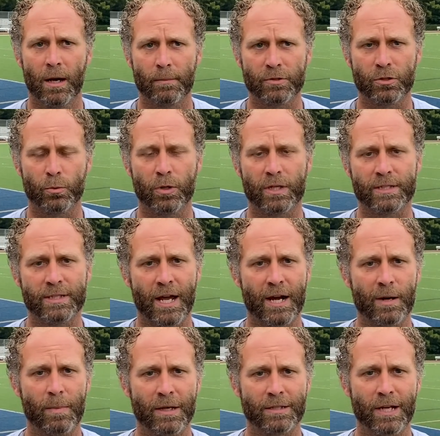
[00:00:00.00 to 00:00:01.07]
So we're excited
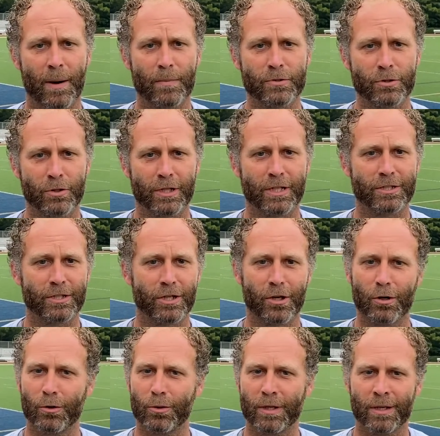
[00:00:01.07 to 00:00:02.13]
about the opportunity to get to
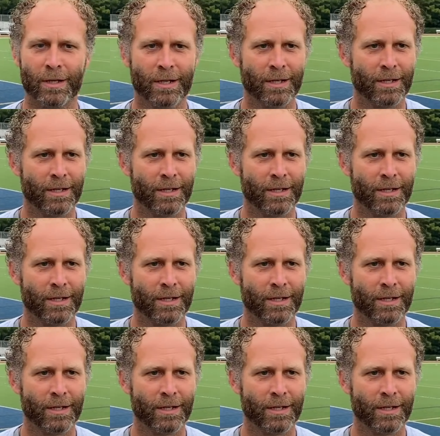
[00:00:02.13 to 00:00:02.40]
go and